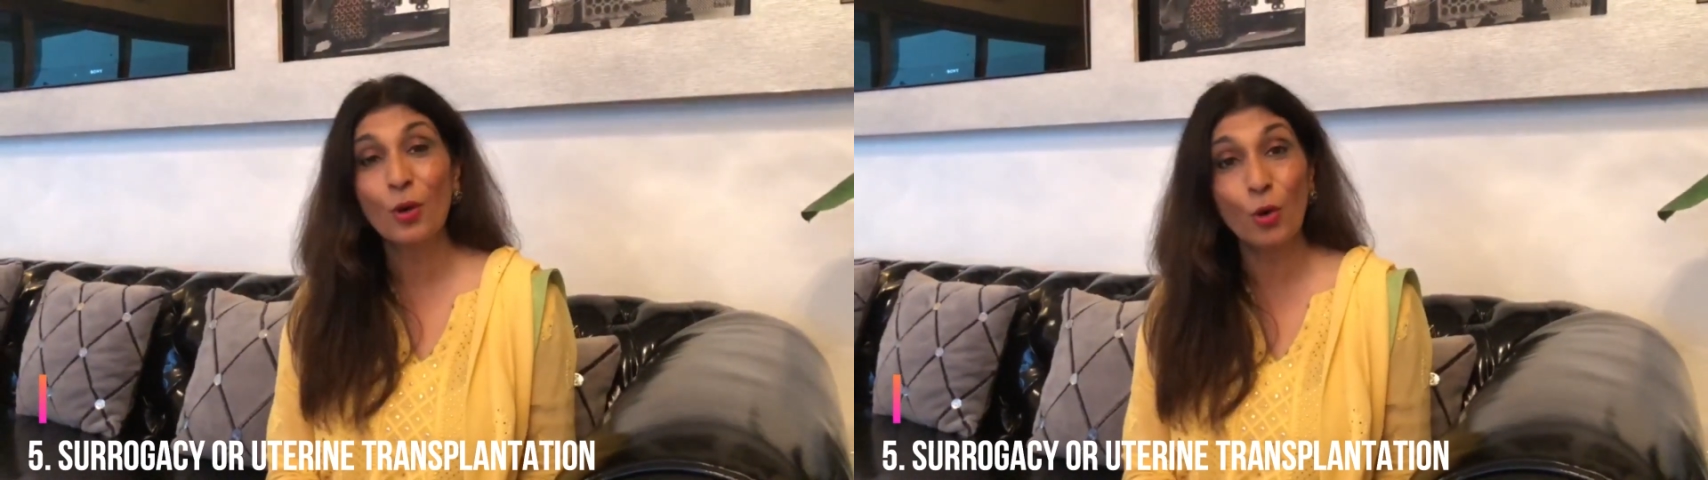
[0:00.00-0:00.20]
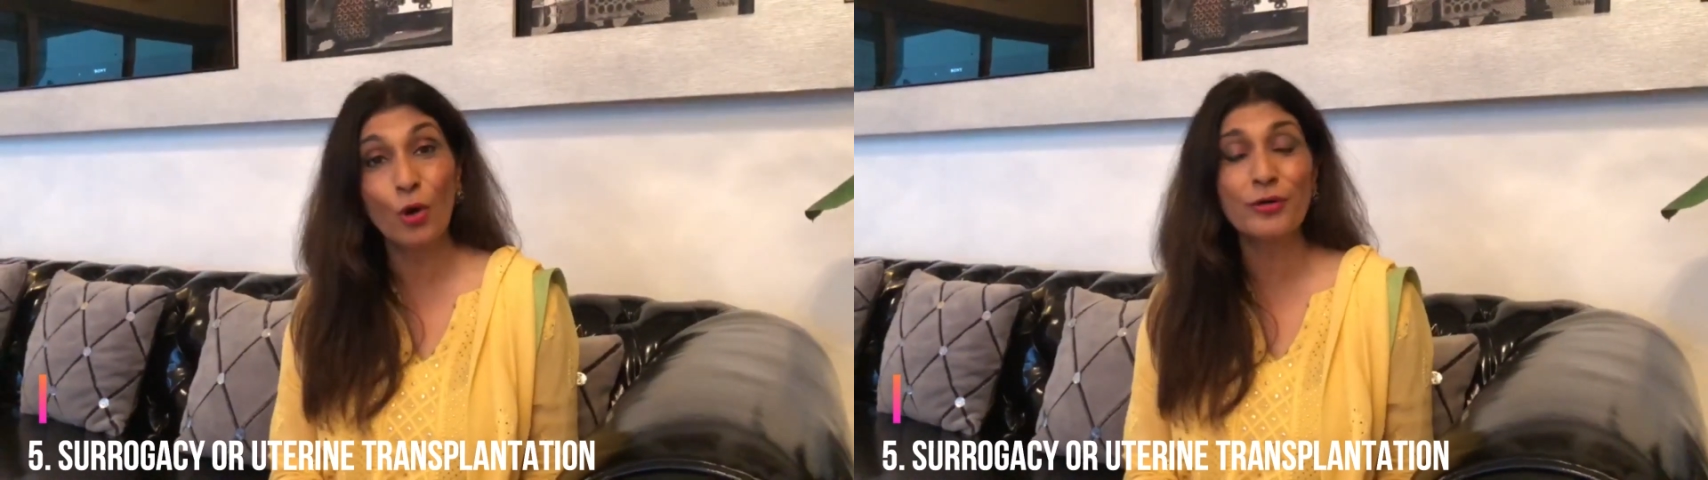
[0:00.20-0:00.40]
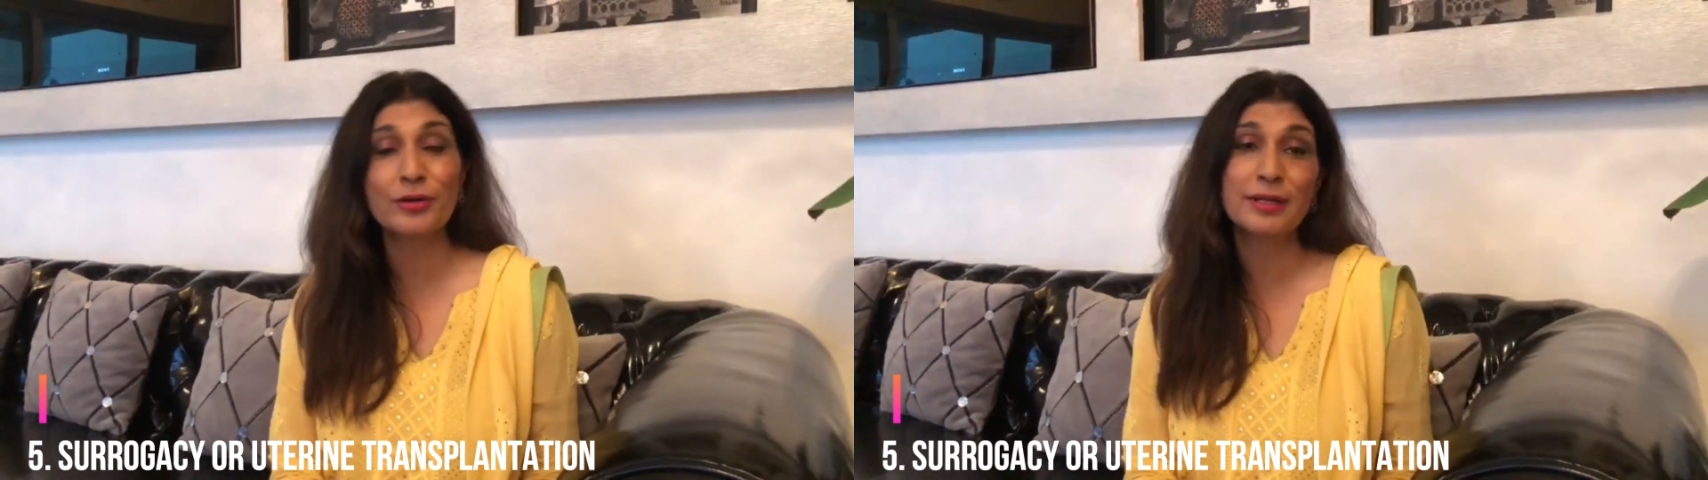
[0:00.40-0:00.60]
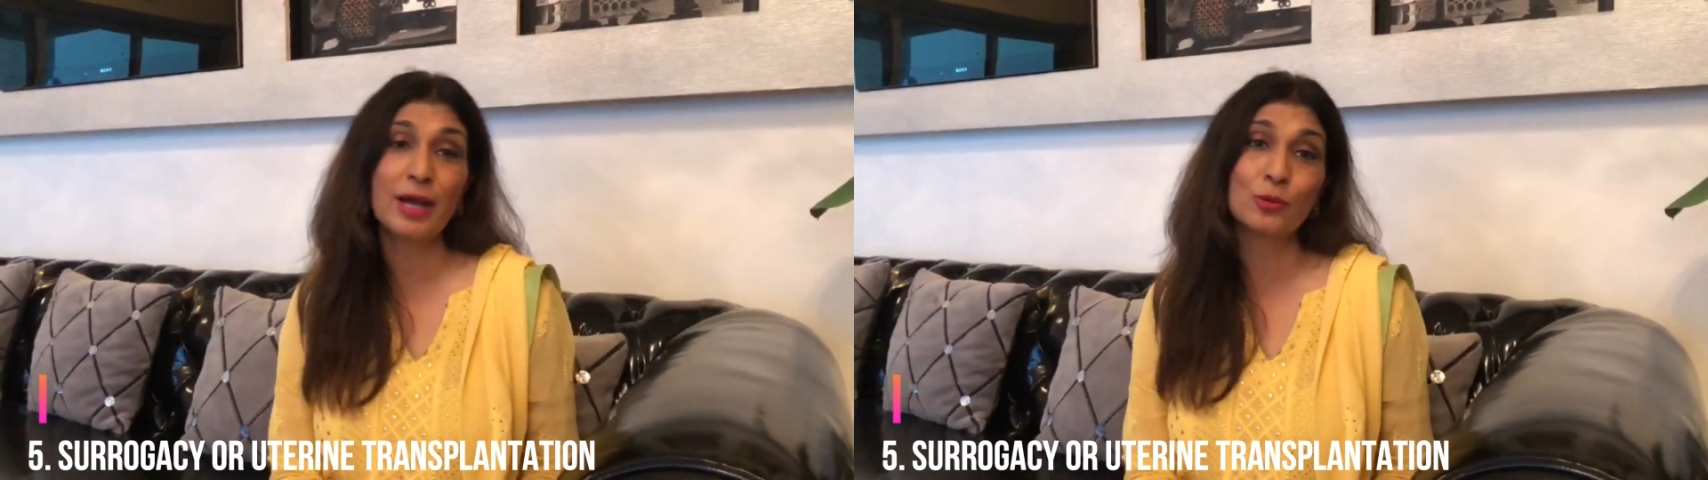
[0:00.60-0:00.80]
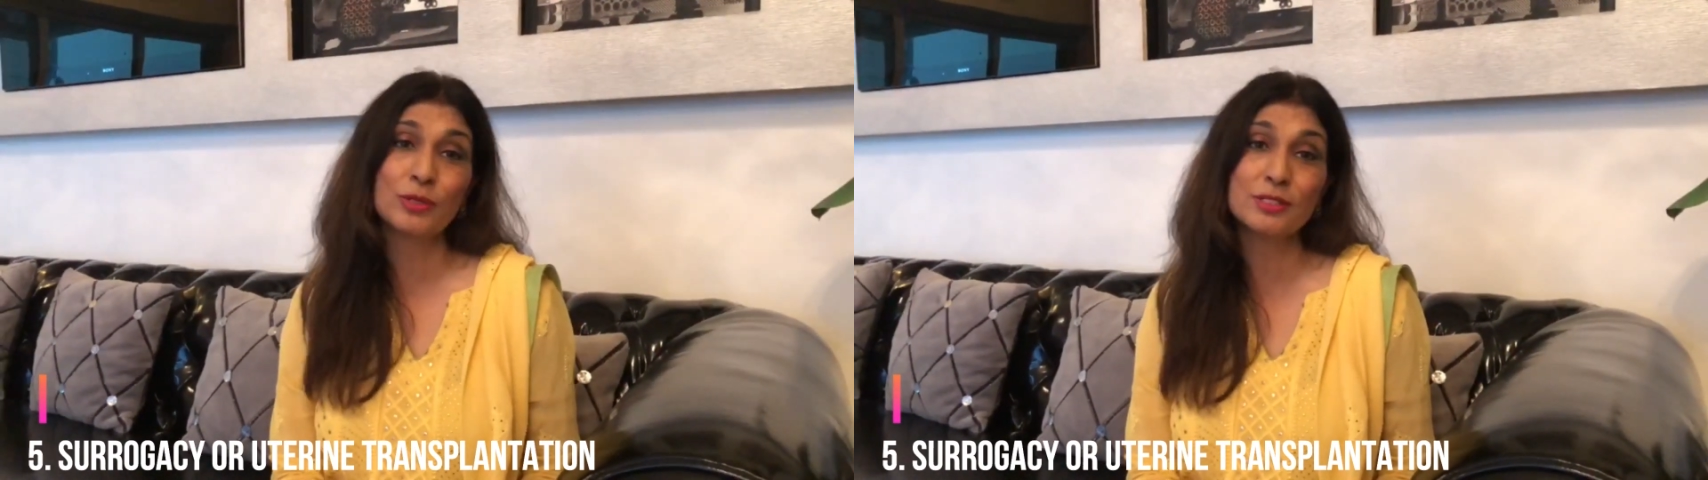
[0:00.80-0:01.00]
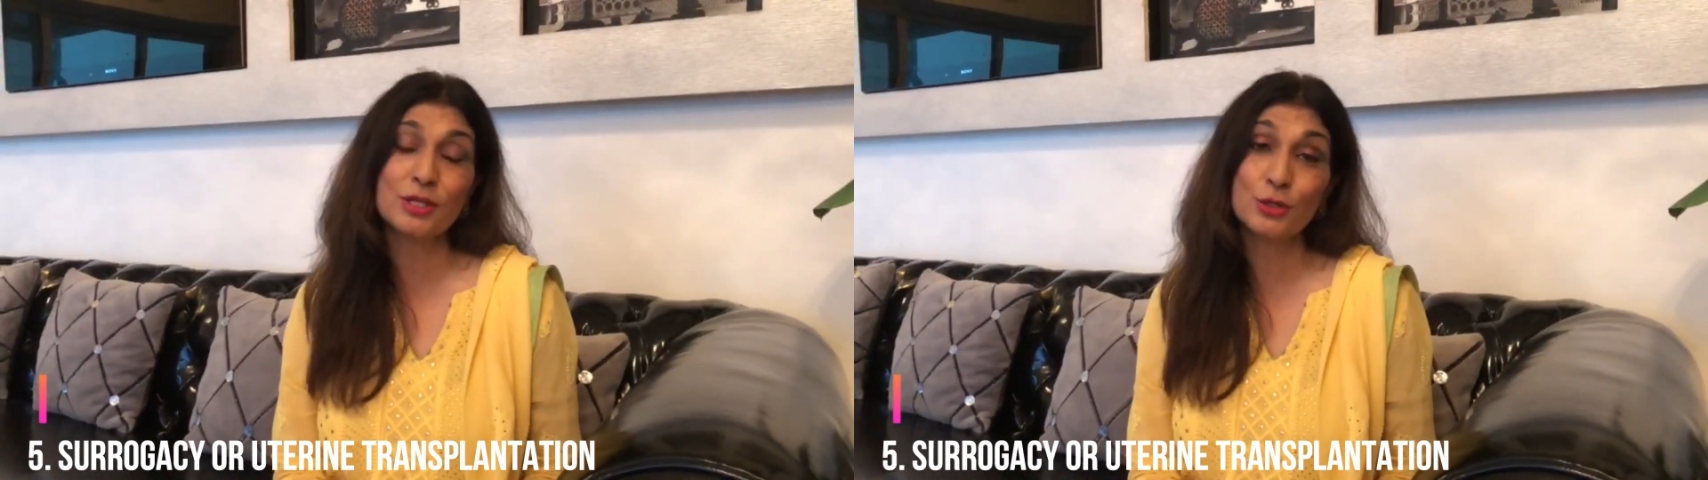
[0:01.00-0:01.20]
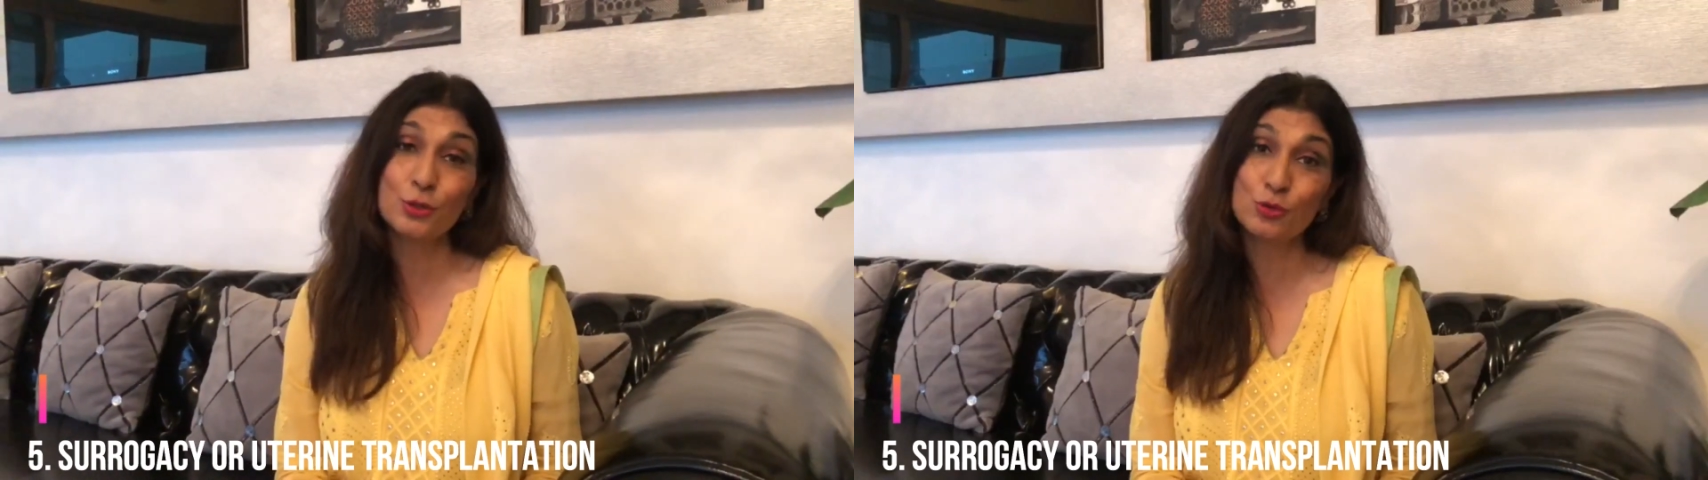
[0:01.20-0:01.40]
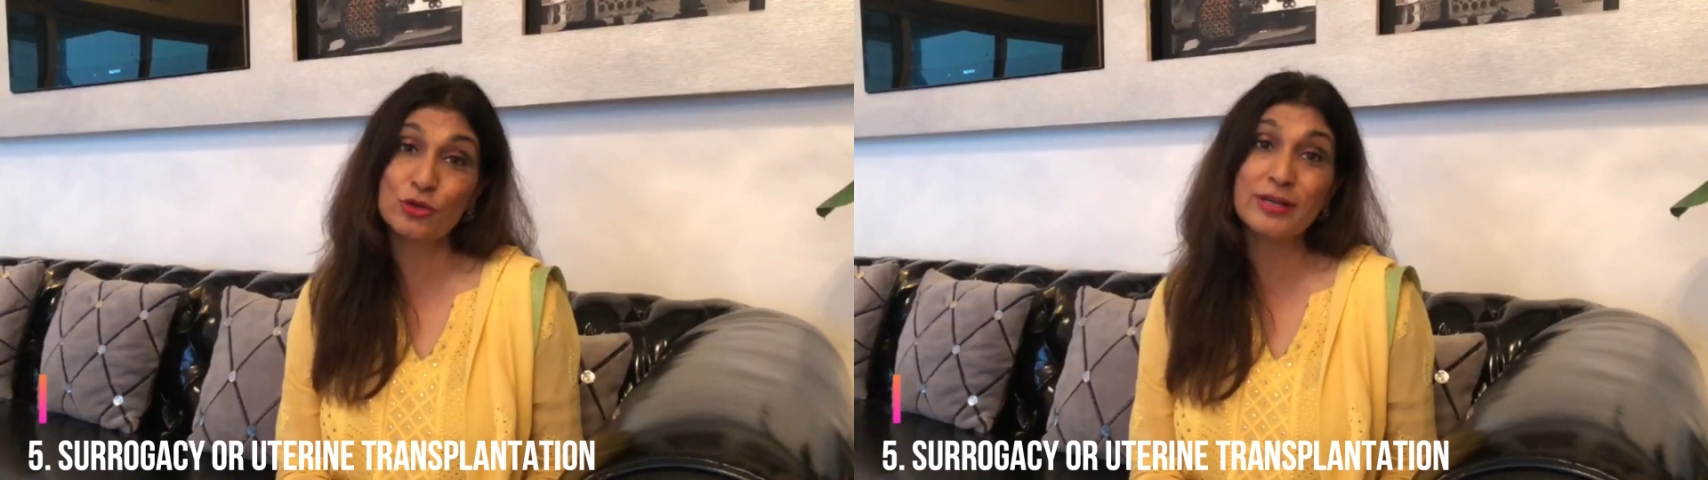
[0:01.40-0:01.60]
or nowadays
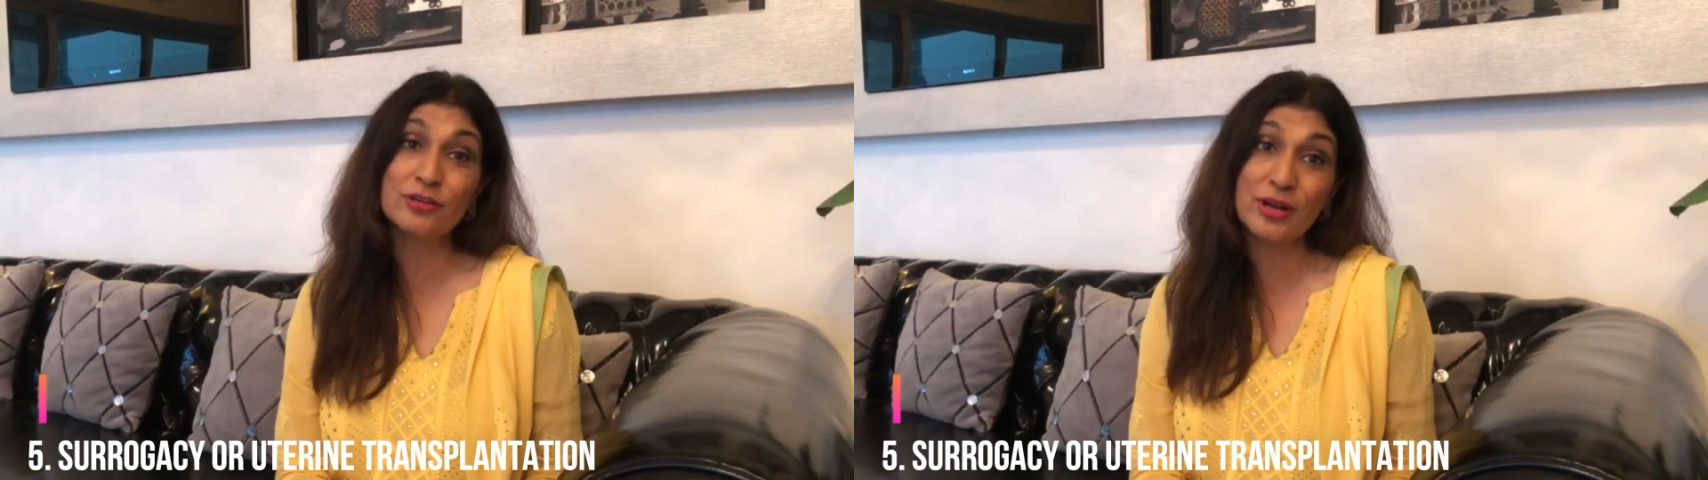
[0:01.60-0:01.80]
uterine